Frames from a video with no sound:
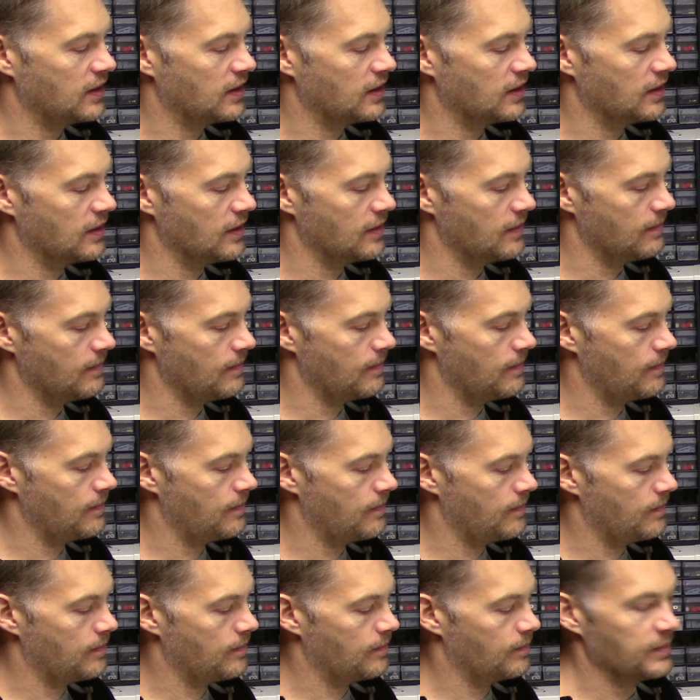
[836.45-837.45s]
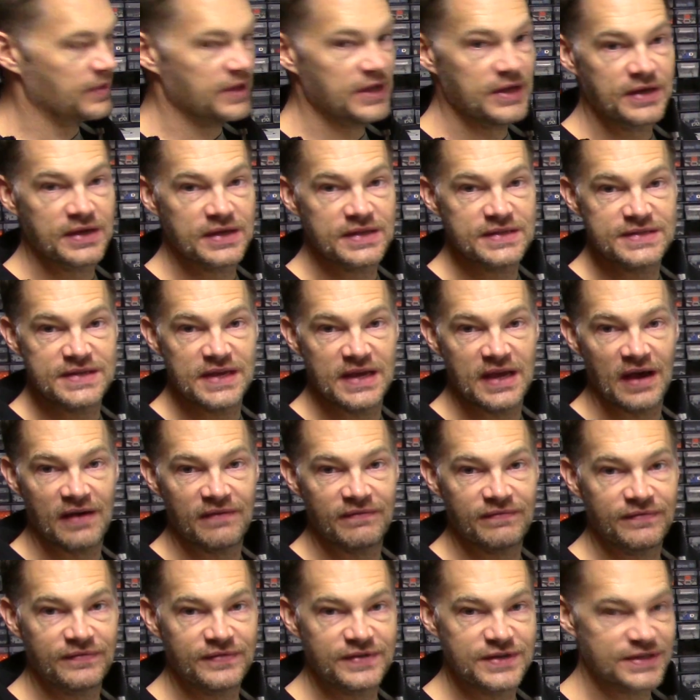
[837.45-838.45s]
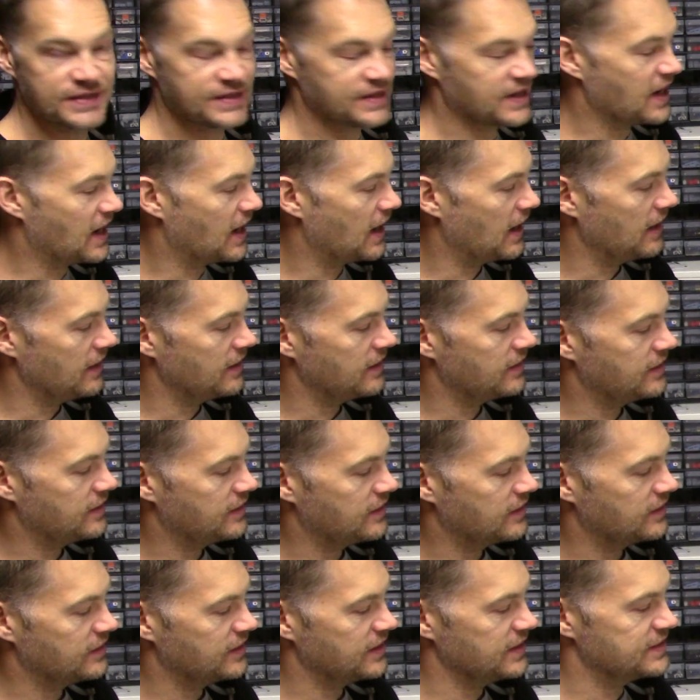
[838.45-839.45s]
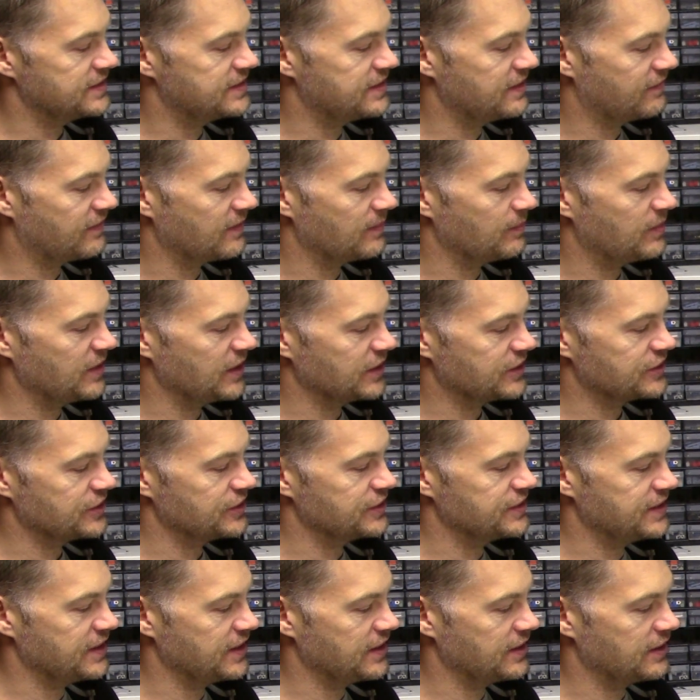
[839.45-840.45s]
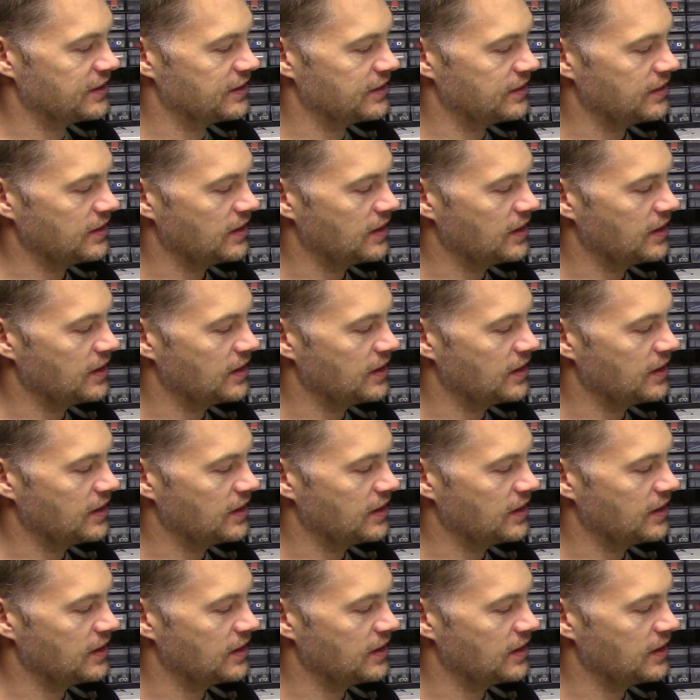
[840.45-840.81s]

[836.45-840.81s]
But you can see I've just got these different pictures here,